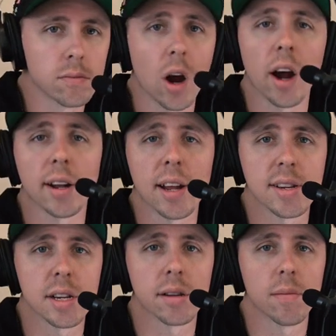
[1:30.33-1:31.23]
All right, that's
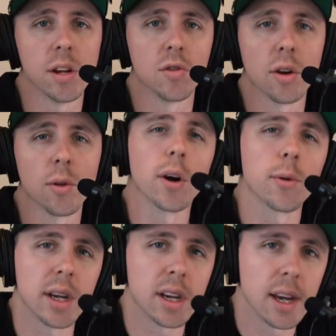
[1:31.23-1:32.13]
it. Enjoy the work
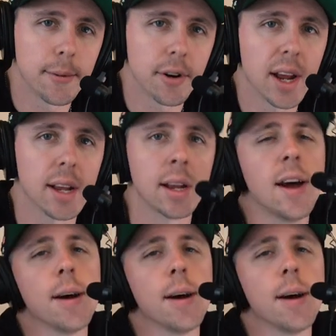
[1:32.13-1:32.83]
week. Keep creating.